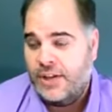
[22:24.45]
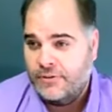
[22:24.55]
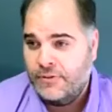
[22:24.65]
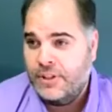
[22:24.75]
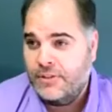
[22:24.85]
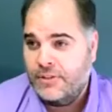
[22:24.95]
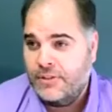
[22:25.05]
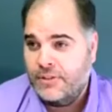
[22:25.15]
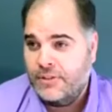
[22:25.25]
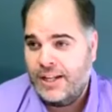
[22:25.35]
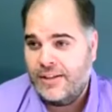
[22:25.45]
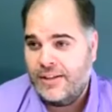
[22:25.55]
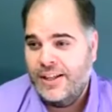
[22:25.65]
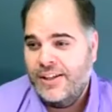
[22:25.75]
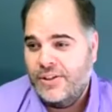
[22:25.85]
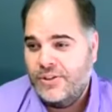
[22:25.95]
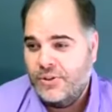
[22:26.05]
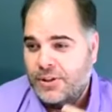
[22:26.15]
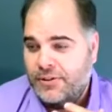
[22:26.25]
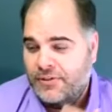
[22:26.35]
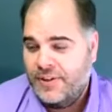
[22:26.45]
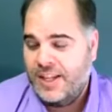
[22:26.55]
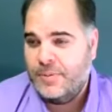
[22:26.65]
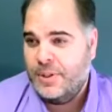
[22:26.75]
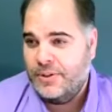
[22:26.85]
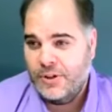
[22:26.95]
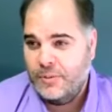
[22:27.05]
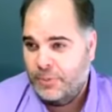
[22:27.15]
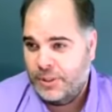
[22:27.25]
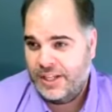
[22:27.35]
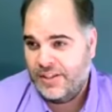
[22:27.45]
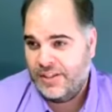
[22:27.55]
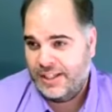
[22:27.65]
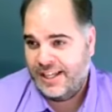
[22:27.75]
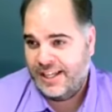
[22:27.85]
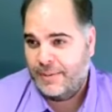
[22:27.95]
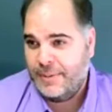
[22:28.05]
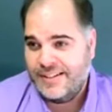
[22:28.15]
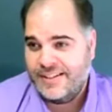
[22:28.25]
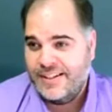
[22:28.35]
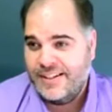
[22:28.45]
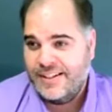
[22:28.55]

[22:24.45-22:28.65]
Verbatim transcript: I really want to know. You gotta join the Facebook group, put it in the comments,